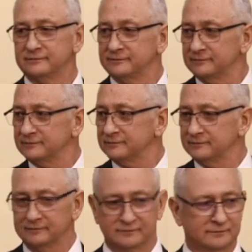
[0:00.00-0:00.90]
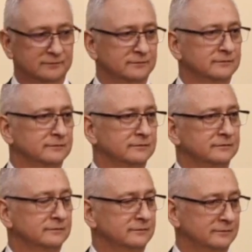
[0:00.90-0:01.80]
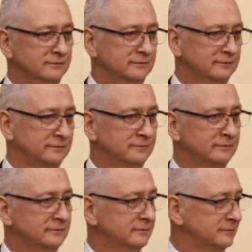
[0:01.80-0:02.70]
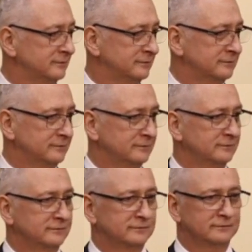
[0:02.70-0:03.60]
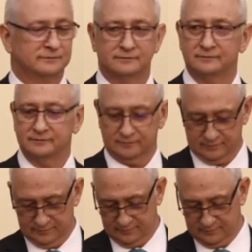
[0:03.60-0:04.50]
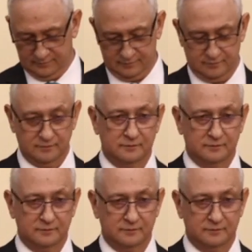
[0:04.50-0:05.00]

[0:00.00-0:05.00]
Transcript: (no one is talking)